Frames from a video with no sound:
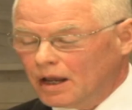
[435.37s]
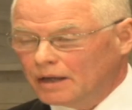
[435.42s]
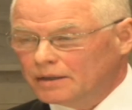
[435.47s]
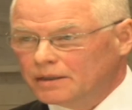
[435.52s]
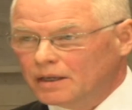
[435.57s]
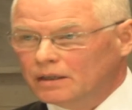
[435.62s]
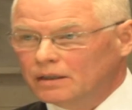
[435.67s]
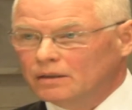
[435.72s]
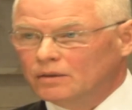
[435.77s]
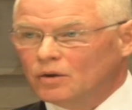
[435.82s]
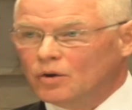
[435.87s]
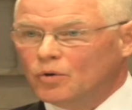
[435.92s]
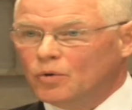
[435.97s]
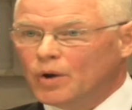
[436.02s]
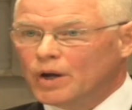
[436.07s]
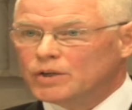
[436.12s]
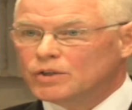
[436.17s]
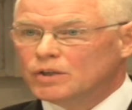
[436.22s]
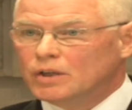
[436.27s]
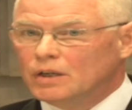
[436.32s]
I think the
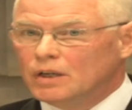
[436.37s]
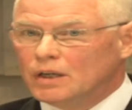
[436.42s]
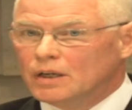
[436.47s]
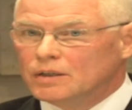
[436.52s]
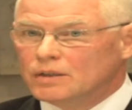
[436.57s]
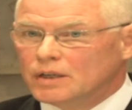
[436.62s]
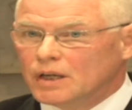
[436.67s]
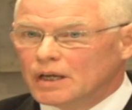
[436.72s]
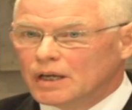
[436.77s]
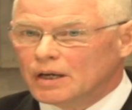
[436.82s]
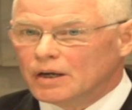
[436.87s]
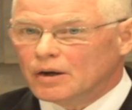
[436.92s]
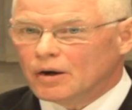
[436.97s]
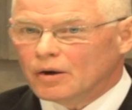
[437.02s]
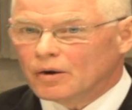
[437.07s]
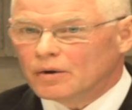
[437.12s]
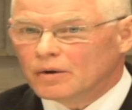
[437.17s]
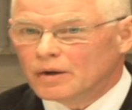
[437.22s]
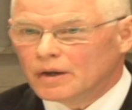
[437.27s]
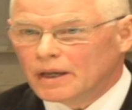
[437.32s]
question is
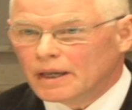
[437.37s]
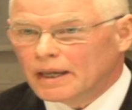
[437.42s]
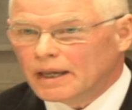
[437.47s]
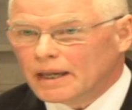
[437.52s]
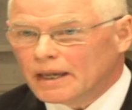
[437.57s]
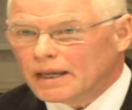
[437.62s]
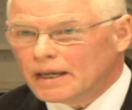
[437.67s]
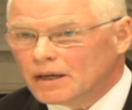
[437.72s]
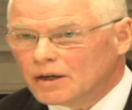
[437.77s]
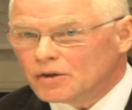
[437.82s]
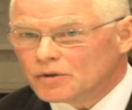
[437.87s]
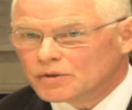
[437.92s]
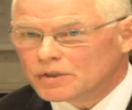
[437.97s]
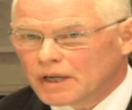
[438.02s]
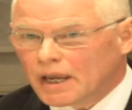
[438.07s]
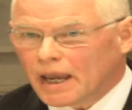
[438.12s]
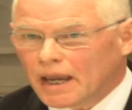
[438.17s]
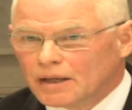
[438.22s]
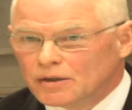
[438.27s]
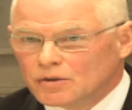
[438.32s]

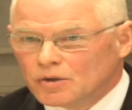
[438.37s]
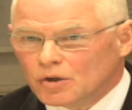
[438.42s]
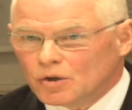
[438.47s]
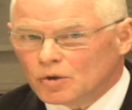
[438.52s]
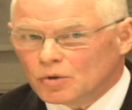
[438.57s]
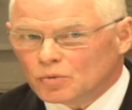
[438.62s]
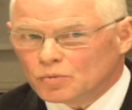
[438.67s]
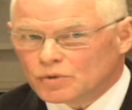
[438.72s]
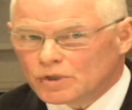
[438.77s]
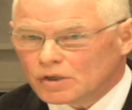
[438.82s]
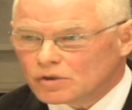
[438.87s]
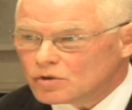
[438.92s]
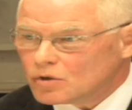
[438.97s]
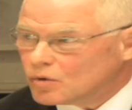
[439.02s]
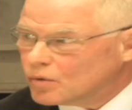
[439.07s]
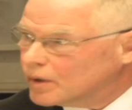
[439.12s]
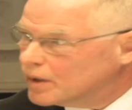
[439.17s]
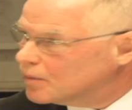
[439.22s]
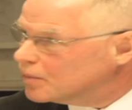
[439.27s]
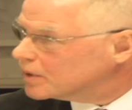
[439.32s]
can you
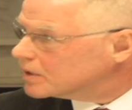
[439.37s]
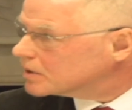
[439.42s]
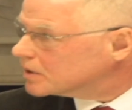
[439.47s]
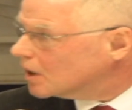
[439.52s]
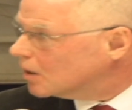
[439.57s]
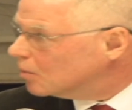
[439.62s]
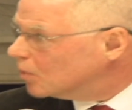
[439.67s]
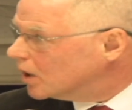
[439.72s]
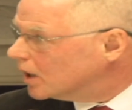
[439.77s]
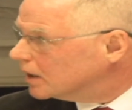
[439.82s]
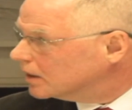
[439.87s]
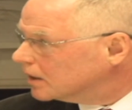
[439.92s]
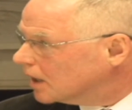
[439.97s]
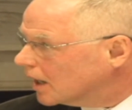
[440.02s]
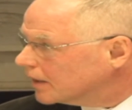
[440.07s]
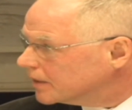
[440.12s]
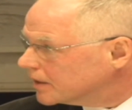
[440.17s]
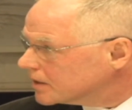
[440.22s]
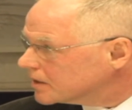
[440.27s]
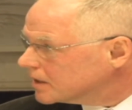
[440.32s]
disagree with someone
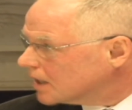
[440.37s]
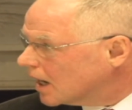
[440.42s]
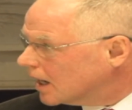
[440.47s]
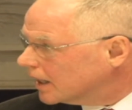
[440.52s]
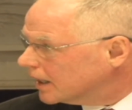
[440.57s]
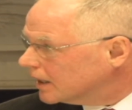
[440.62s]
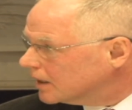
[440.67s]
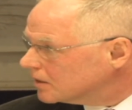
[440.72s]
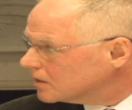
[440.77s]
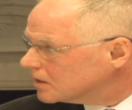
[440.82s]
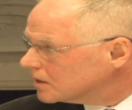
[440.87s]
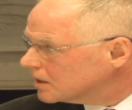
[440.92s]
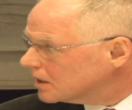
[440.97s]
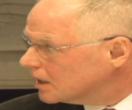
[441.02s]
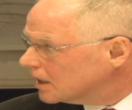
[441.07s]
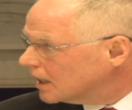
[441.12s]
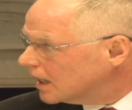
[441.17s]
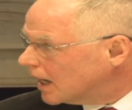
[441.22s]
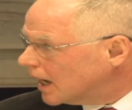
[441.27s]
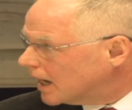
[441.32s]
on the science
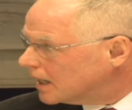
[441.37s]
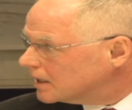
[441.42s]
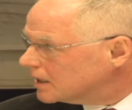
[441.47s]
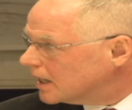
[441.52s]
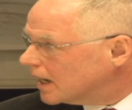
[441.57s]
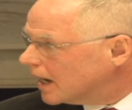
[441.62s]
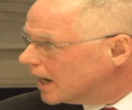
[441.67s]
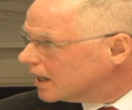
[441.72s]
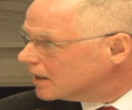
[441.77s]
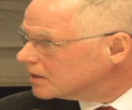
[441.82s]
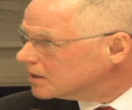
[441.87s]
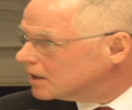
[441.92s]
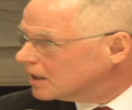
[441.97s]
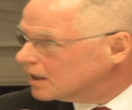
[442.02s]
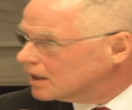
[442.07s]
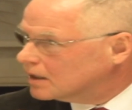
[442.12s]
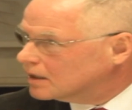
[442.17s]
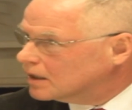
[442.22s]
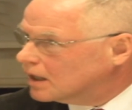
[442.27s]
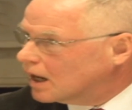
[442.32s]
and yet
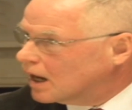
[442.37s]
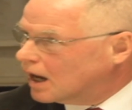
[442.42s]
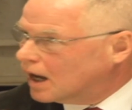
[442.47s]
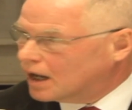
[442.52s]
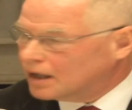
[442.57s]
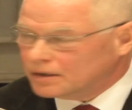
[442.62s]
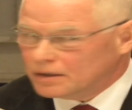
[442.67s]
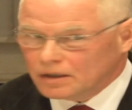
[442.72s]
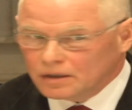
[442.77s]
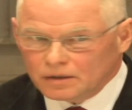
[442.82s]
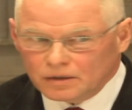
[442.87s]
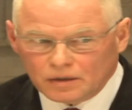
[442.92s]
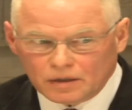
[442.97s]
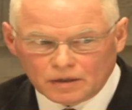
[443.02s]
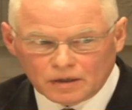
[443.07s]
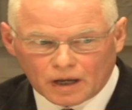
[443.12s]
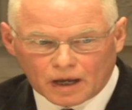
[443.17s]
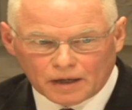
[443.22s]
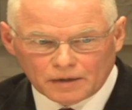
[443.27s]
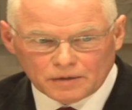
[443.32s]

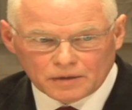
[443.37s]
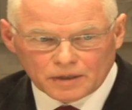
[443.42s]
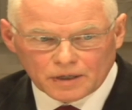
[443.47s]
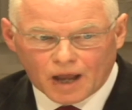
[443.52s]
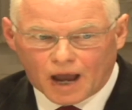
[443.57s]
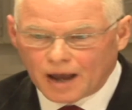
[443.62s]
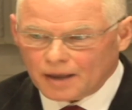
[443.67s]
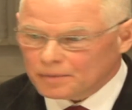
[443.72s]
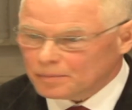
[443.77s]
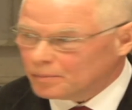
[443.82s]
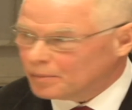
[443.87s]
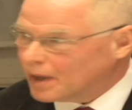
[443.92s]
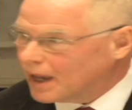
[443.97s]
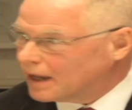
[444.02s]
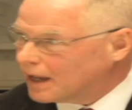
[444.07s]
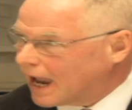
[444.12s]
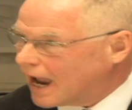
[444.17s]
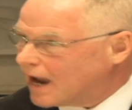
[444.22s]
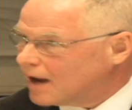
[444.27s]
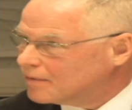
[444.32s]
not
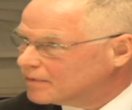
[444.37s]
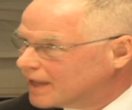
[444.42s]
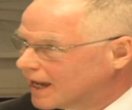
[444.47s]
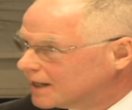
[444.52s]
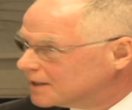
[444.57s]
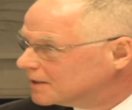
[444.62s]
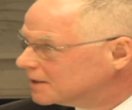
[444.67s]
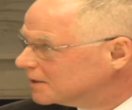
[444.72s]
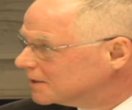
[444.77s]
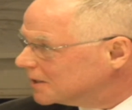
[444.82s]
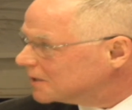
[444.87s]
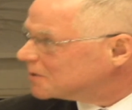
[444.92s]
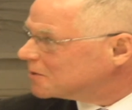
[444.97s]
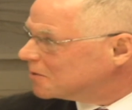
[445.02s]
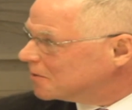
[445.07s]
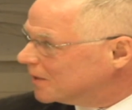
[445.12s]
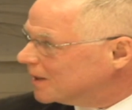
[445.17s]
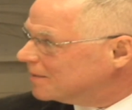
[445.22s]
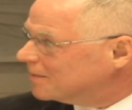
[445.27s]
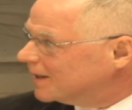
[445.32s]
have that
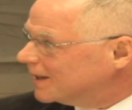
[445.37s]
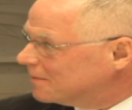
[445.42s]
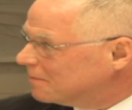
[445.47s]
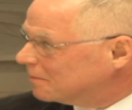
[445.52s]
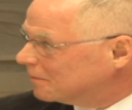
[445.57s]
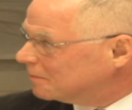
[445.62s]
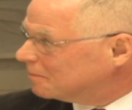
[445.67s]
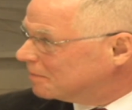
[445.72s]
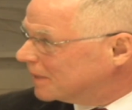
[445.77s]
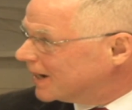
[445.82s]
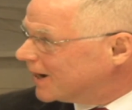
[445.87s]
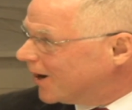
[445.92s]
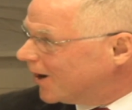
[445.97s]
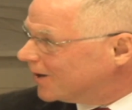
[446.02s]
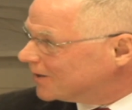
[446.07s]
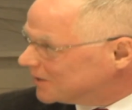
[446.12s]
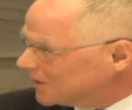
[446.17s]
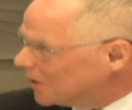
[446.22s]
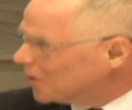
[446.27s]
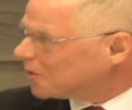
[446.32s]
disagreement
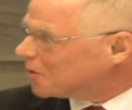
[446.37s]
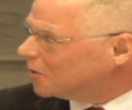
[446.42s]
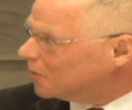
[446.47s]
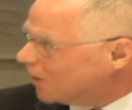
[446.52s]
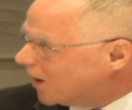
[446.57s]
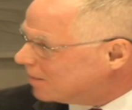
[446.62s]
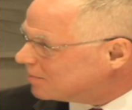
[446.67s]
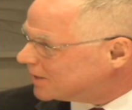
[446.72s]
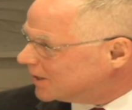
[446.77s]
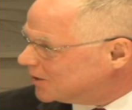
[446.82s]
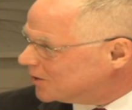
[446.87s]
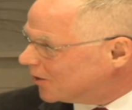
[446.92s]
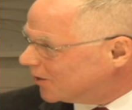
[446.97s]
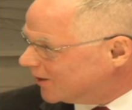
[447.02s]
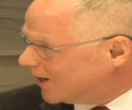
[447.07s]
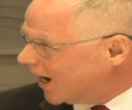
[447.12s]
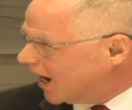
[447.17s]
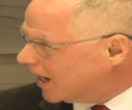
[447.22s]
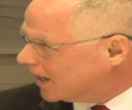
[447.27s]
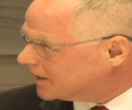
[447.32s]
because they're corrupt and you're
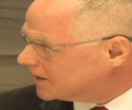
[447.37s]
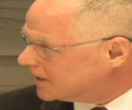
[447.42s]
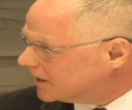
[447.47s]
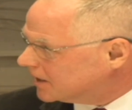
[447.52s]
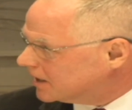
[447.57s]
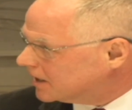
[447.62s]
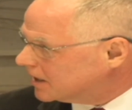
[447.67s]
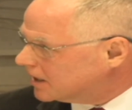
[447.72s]
not?